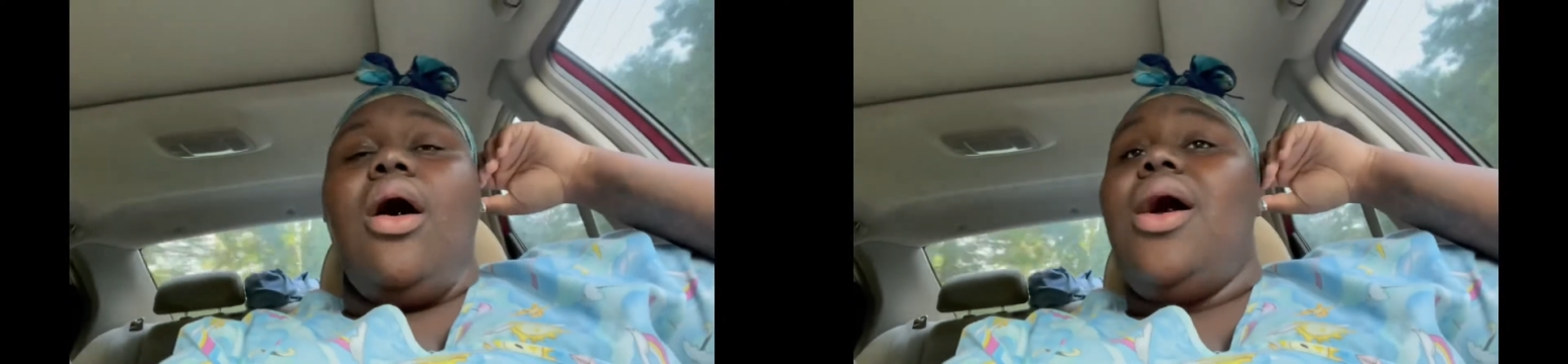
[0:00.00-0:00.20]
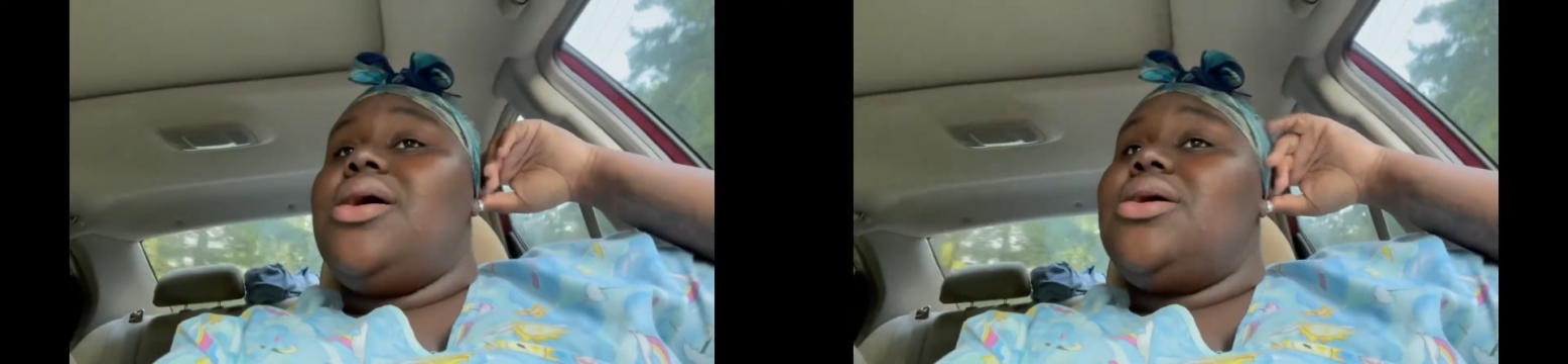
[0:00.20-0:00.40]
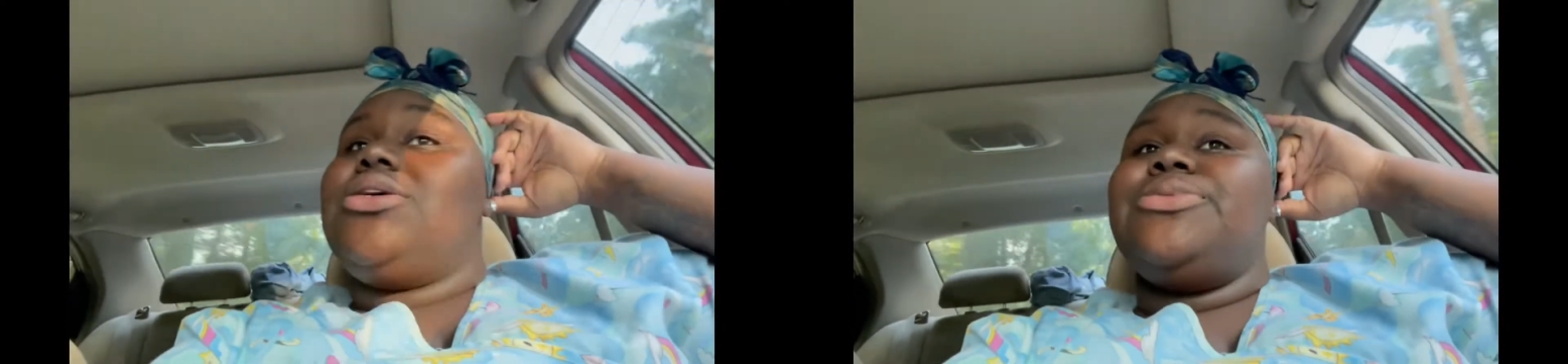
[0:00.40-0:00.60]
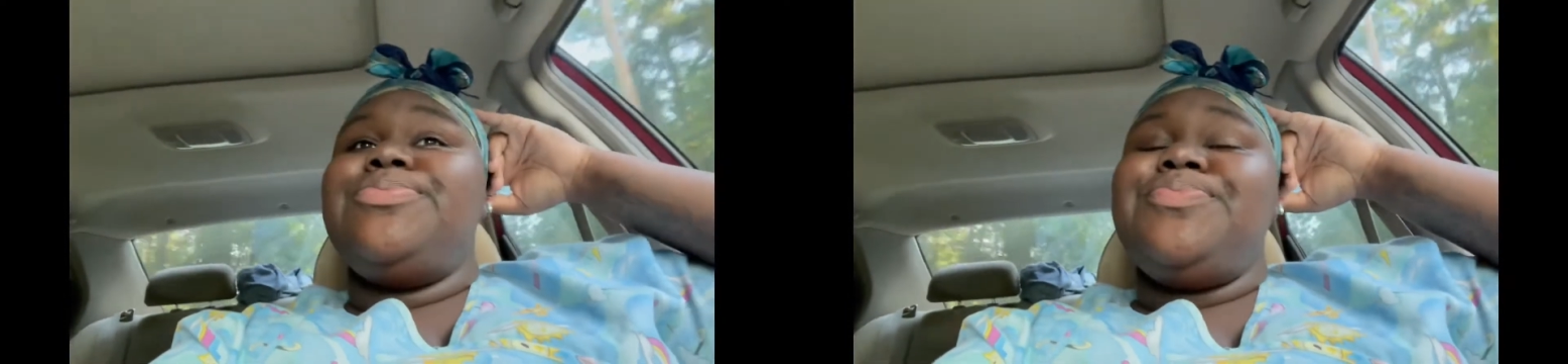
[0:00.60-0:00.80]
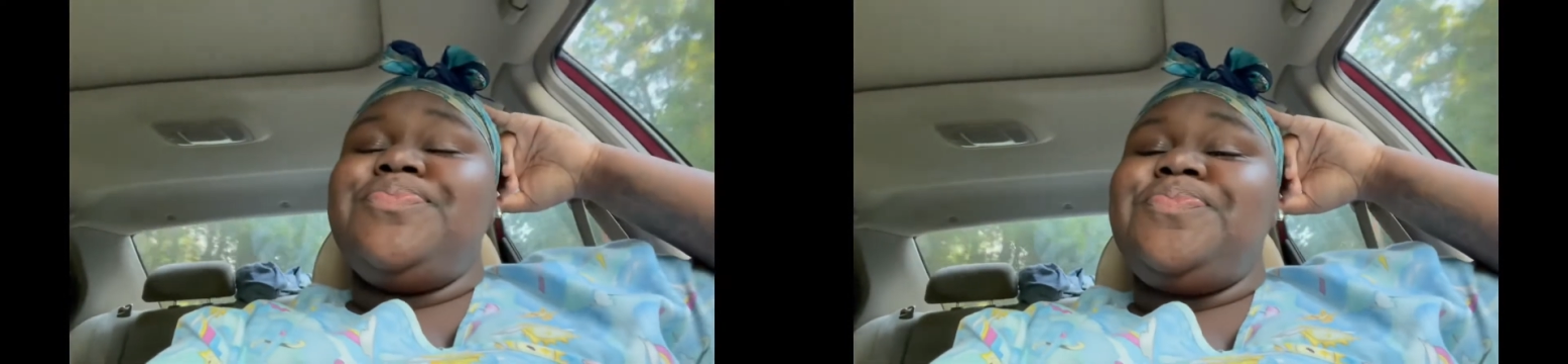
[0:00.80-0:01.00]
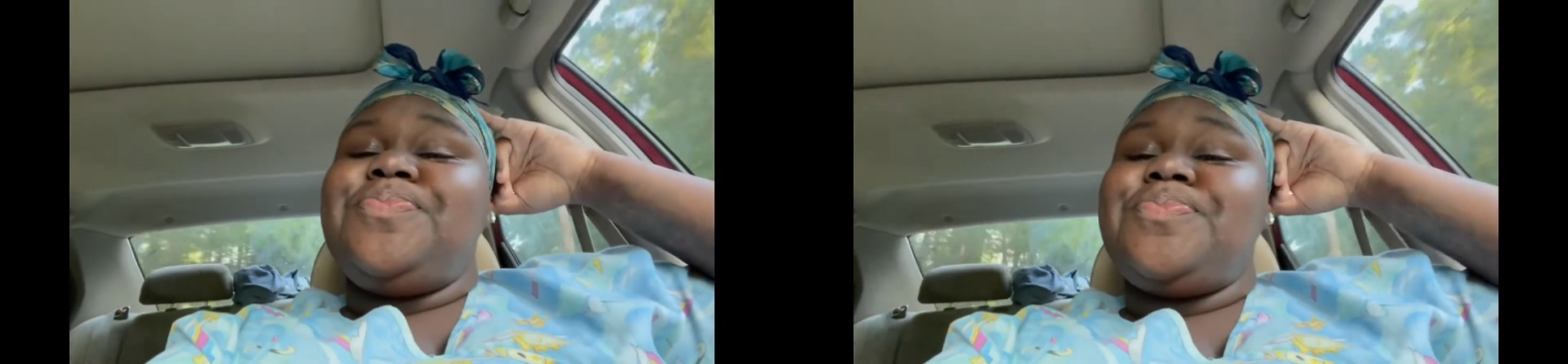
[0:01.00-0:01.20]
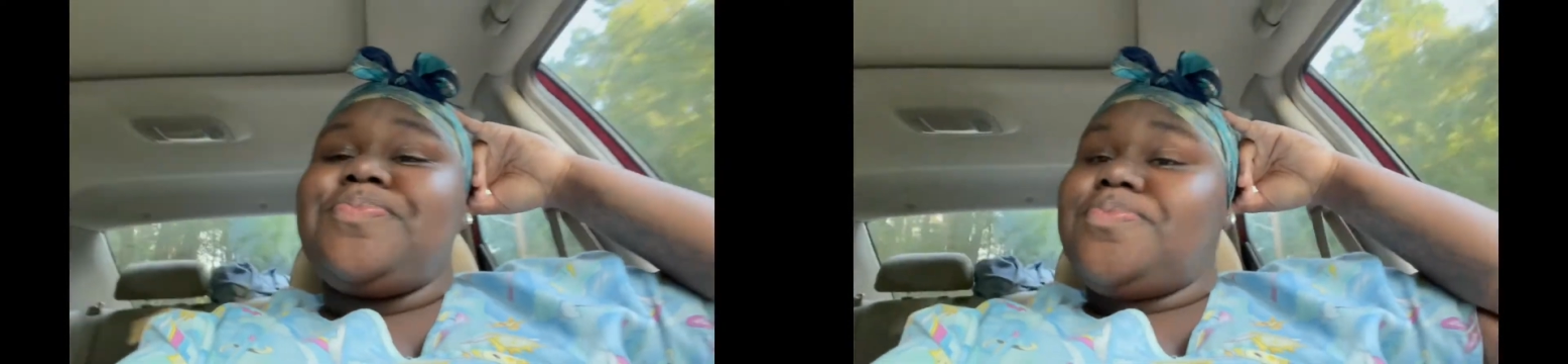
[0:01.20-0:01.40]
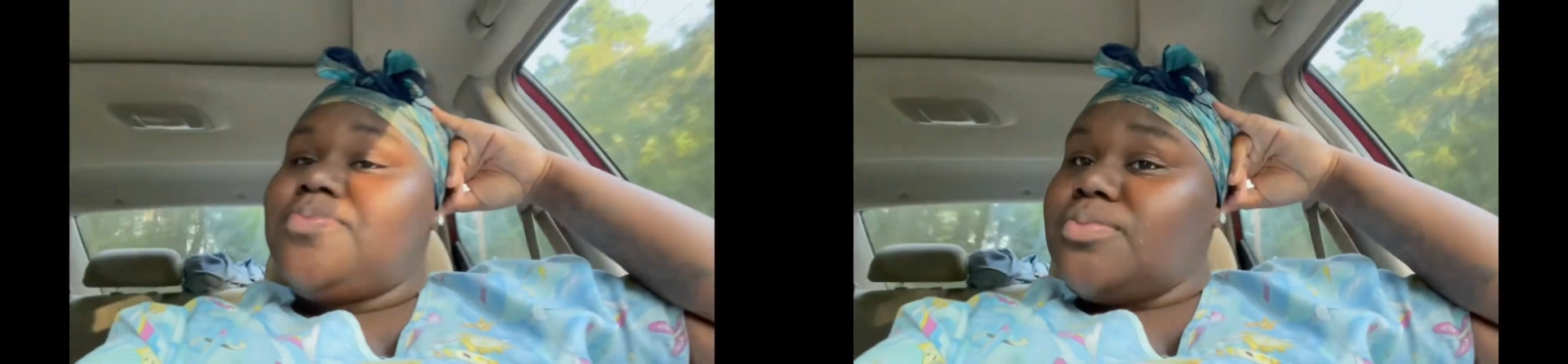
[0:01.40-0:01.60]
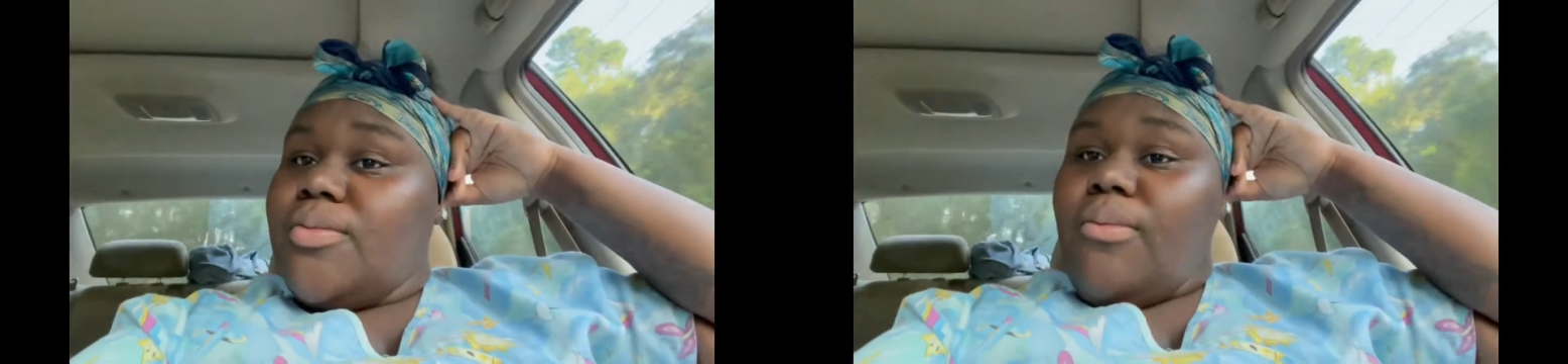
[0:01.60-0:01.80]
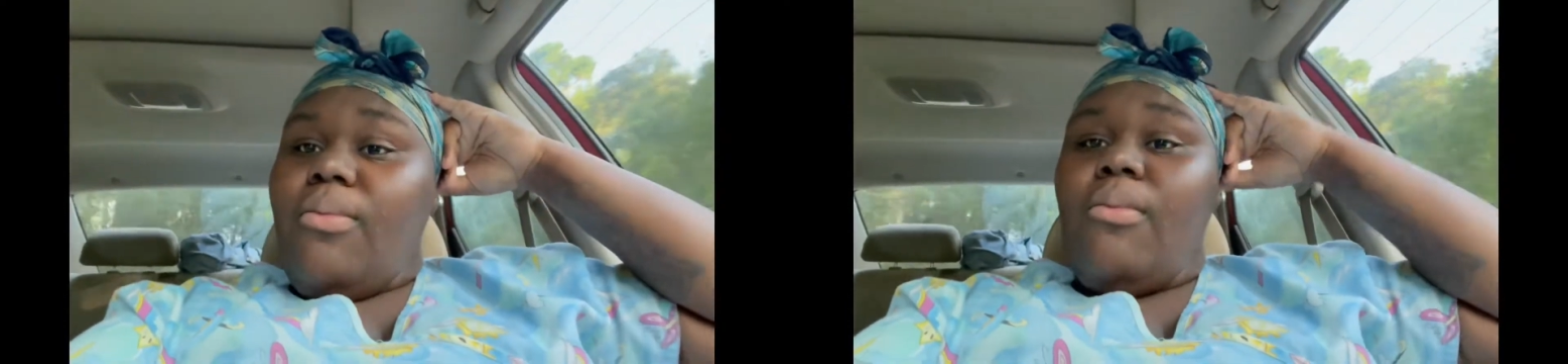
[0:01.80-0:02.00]
um
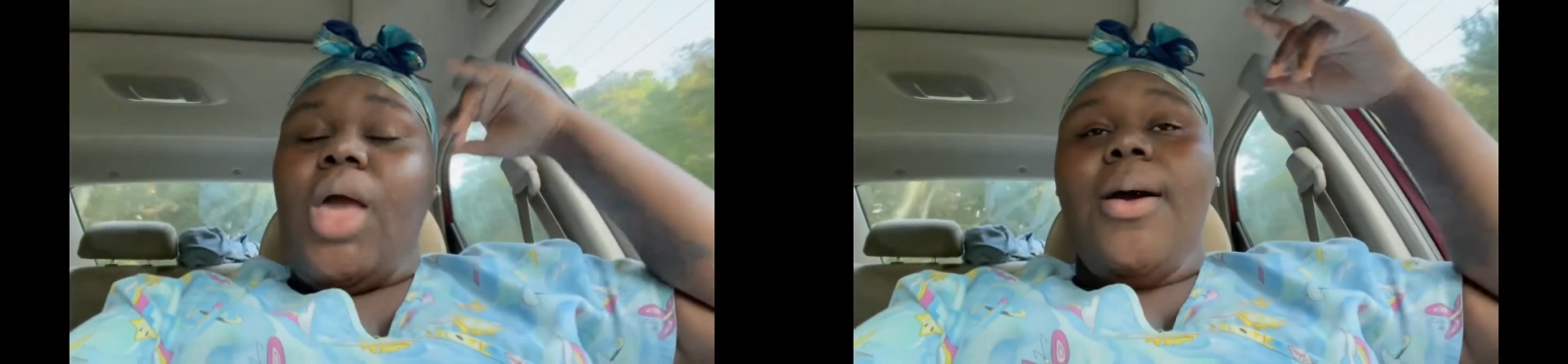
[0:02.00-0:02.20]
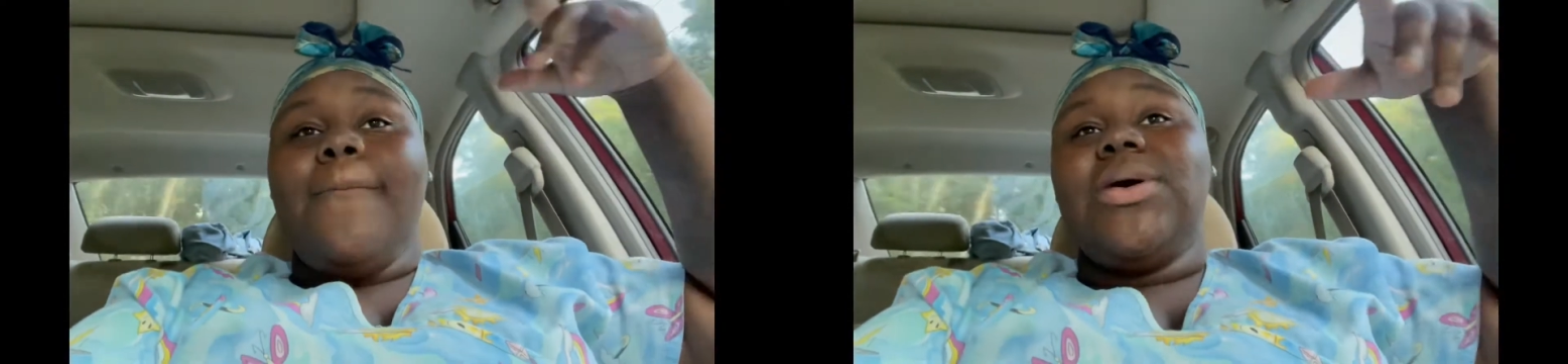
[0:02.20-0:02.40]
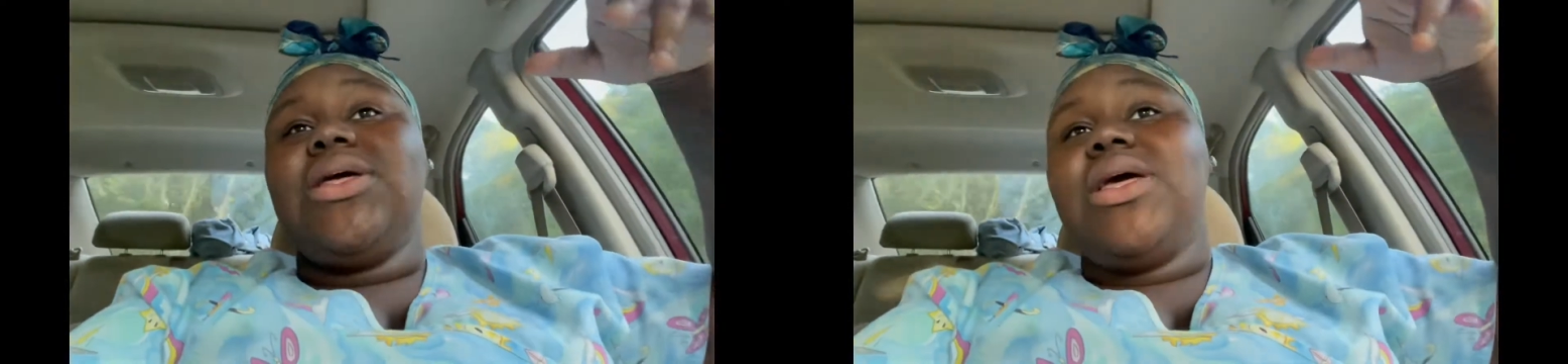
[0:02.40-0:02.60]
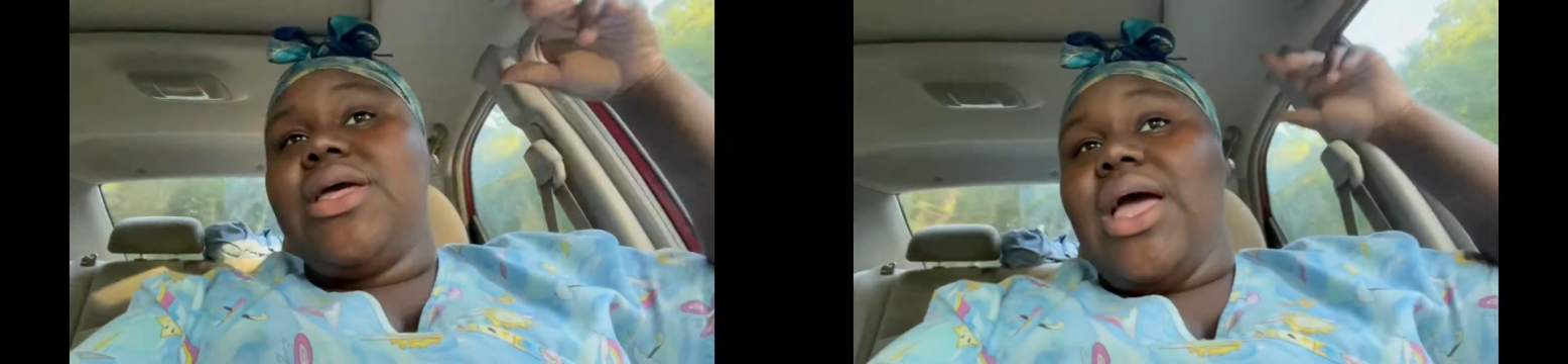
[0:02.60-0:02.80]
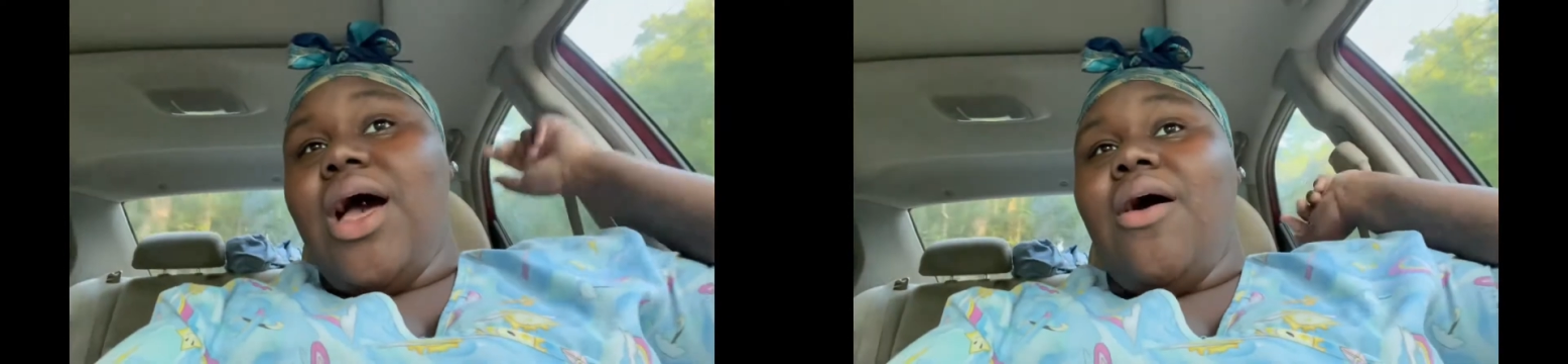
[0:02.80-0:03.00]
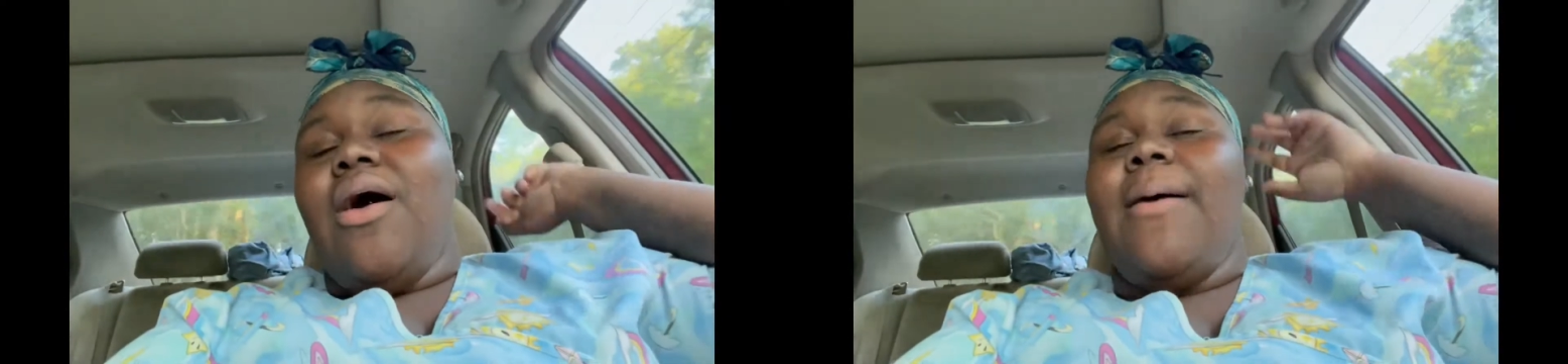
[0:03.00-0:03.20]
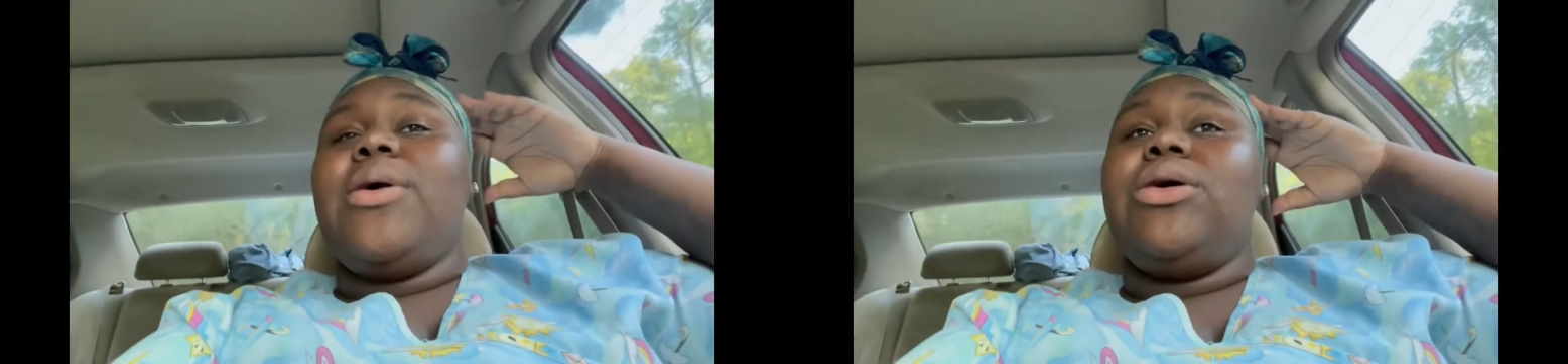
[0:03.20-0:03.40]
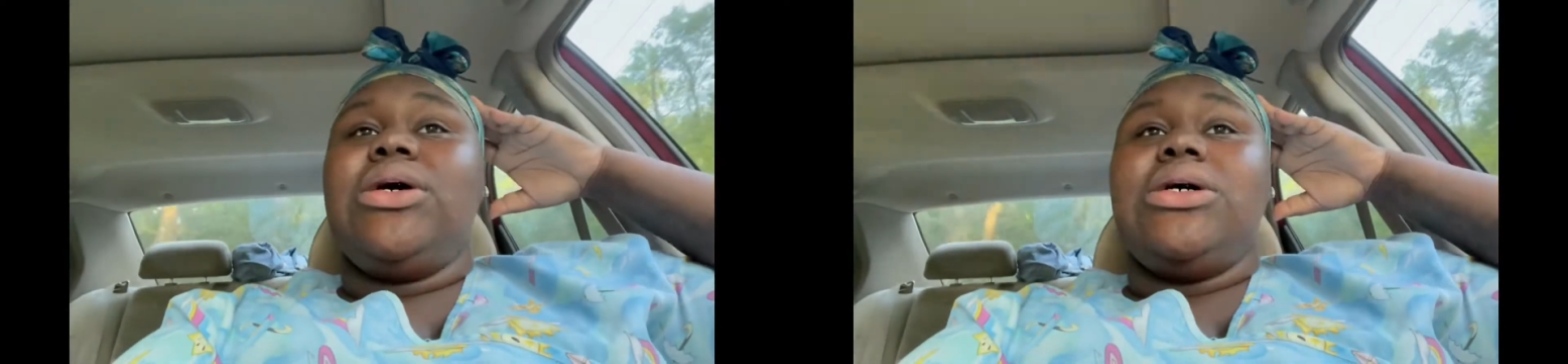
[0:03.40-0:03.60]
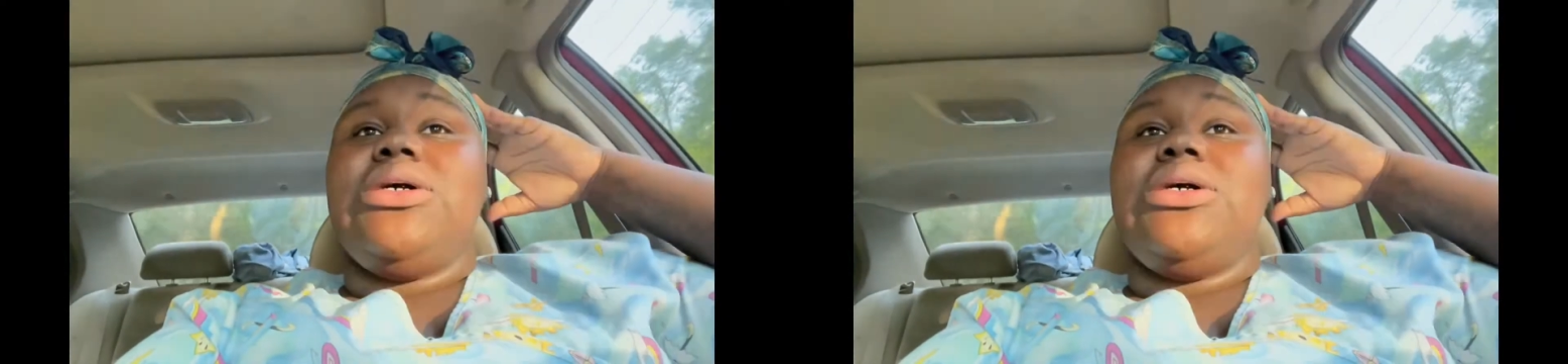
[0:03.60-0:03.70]
but yeah y'all i'm gonna